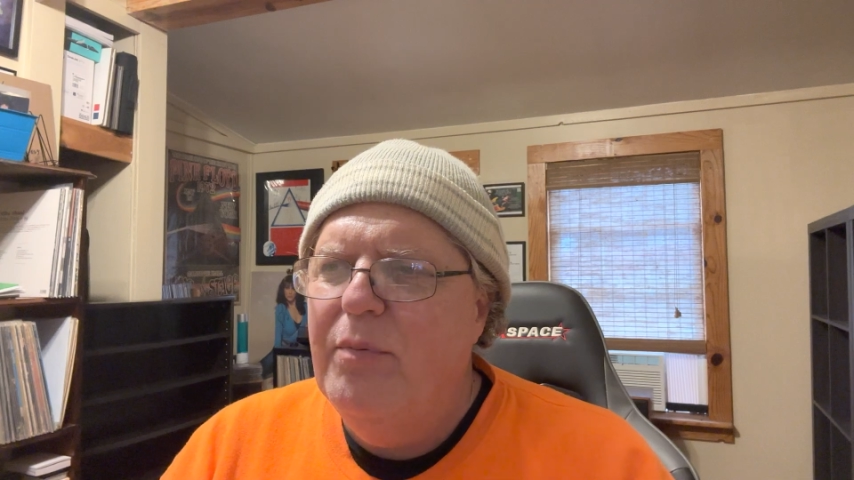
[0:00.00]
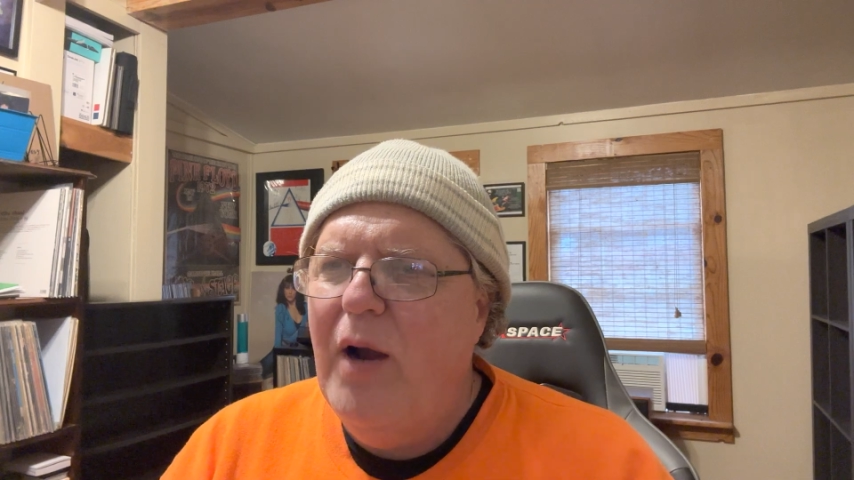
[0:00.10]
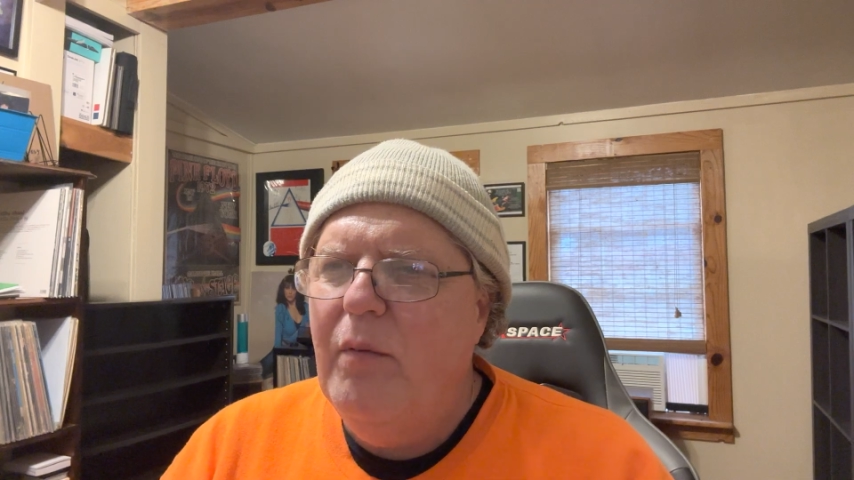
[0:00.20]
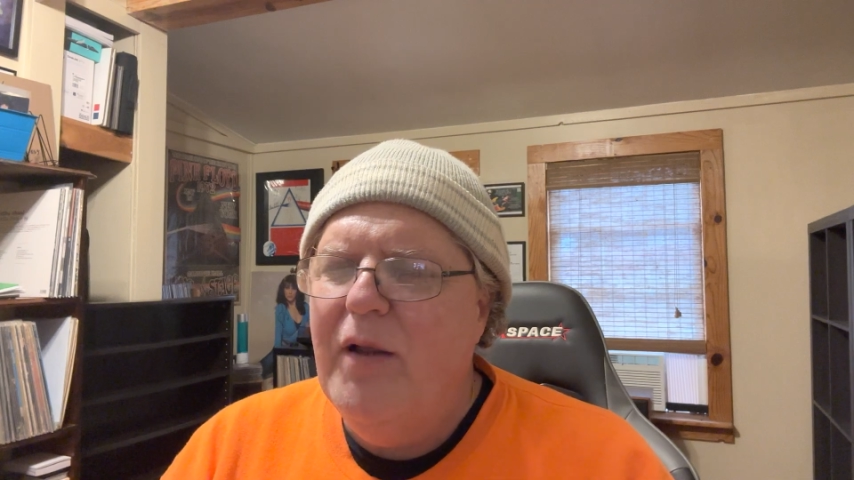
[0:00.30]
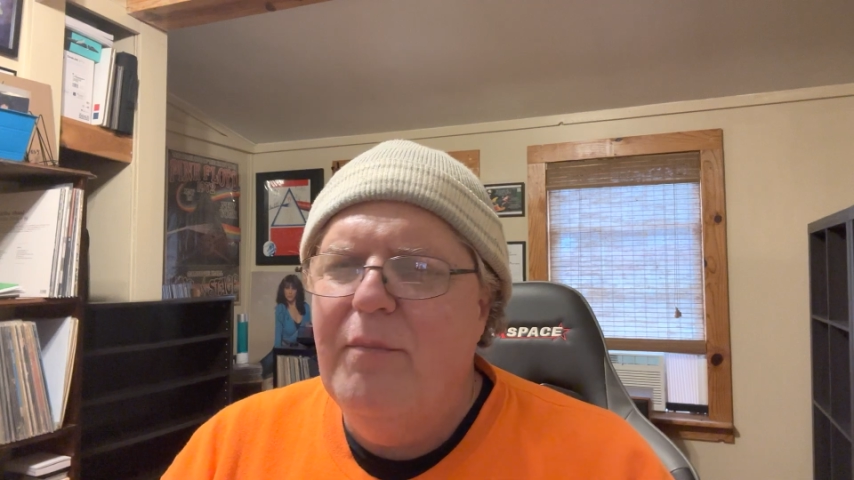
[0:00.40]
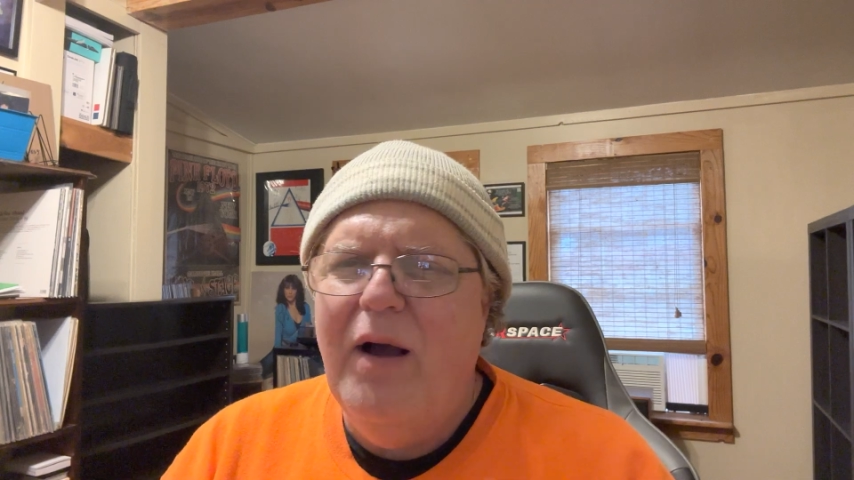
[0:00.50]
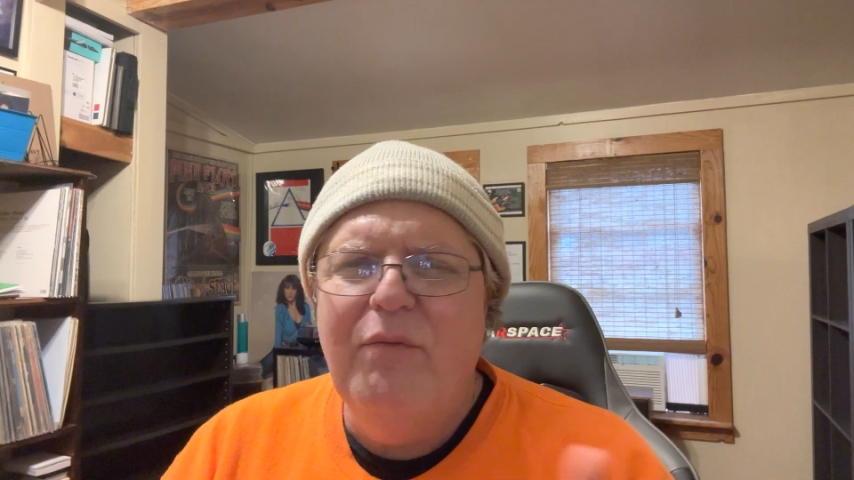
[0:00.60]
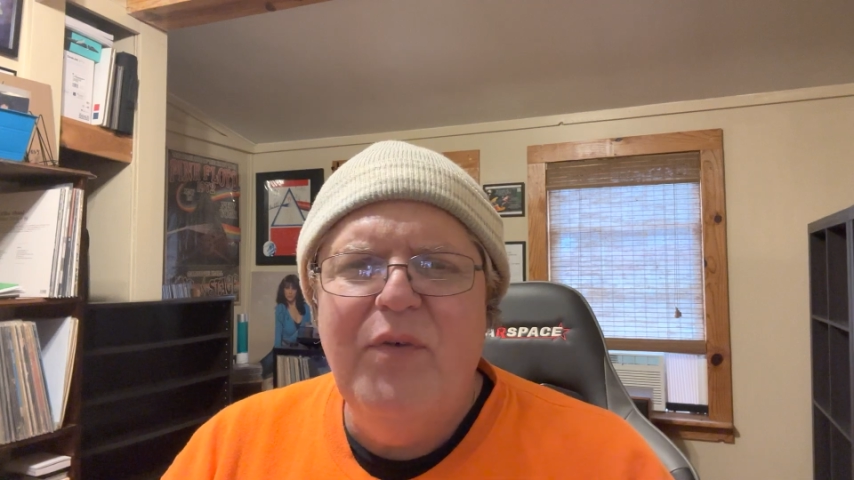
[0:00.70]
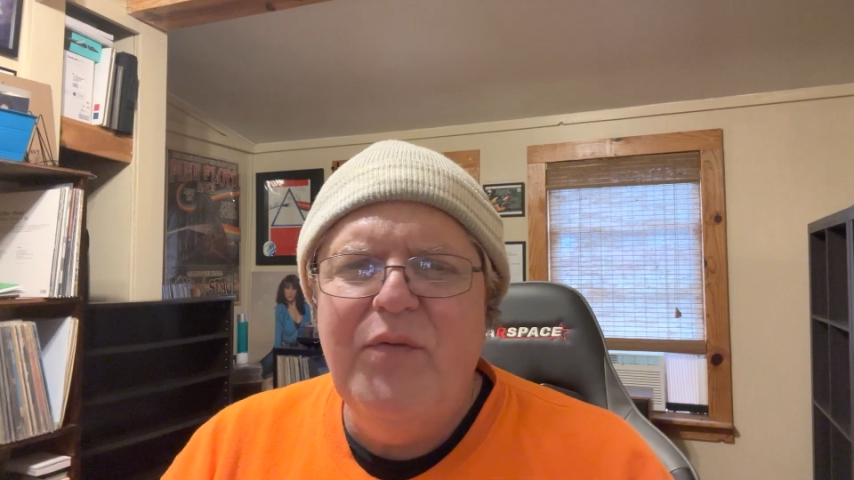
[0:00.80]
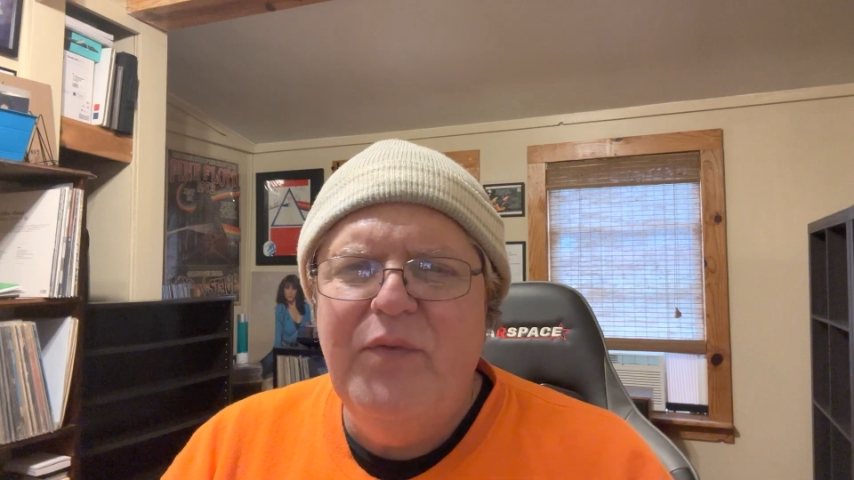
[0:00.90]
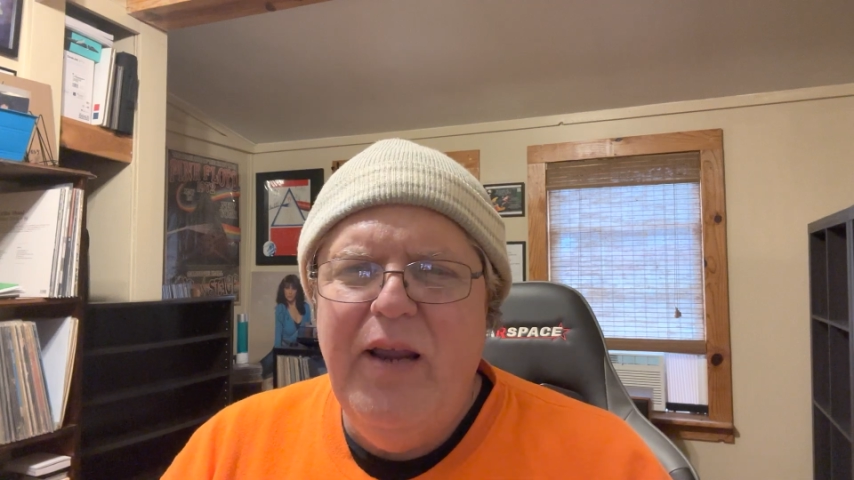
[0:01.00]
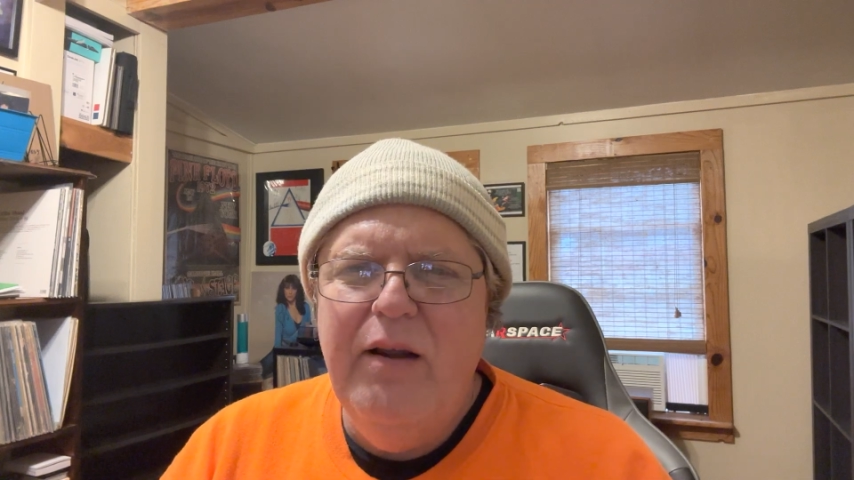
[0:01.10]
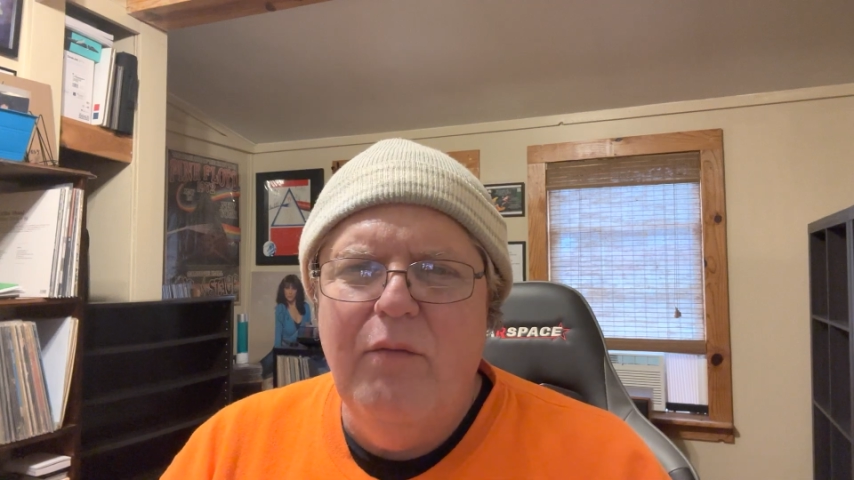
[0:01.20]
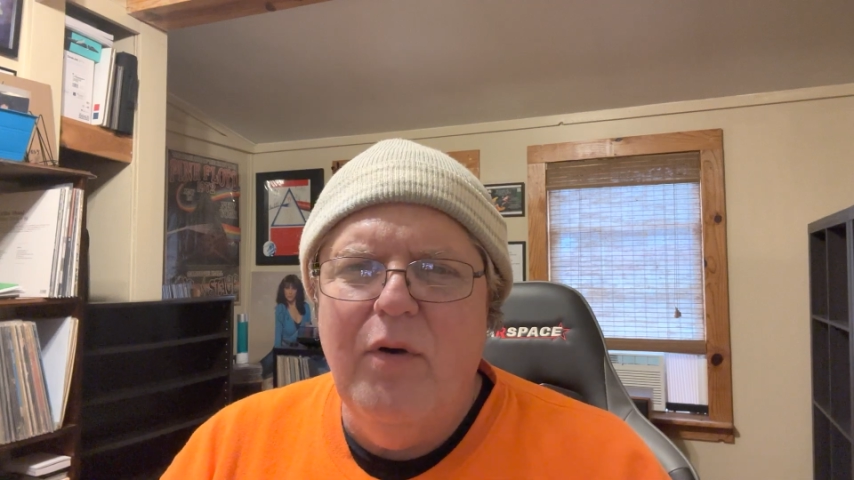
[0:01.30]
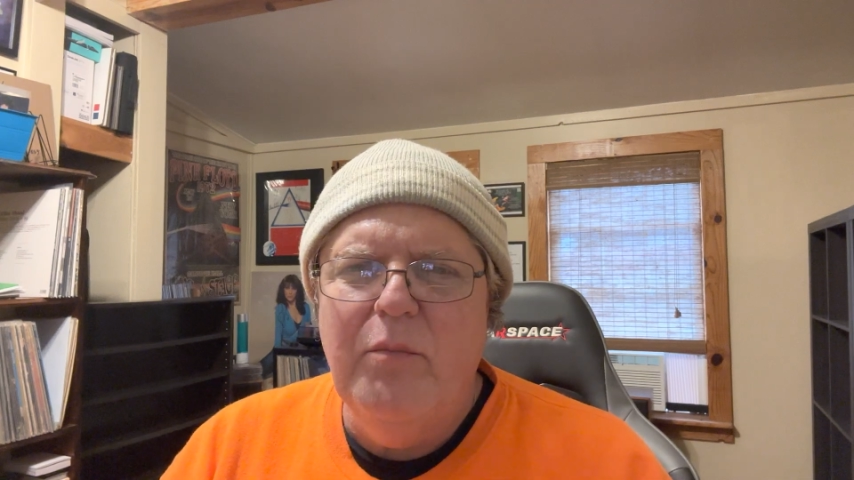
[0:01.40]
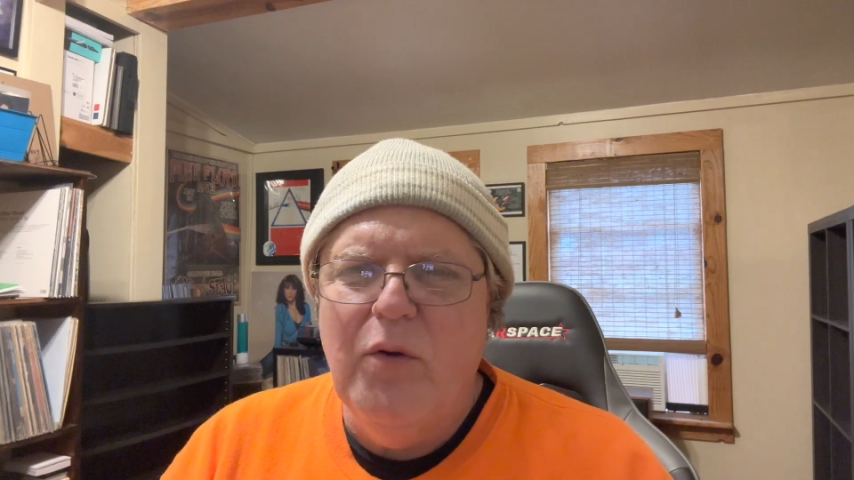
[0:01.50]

probably about 15 of them.